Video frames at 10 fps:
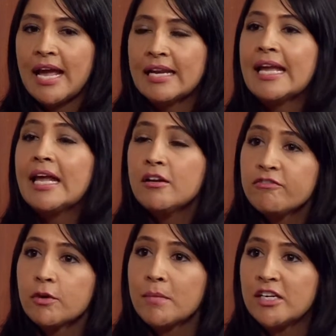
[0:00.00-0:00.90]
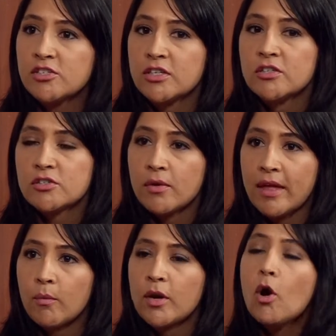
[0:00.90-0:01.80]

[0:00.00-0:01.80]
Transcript: and get information so that when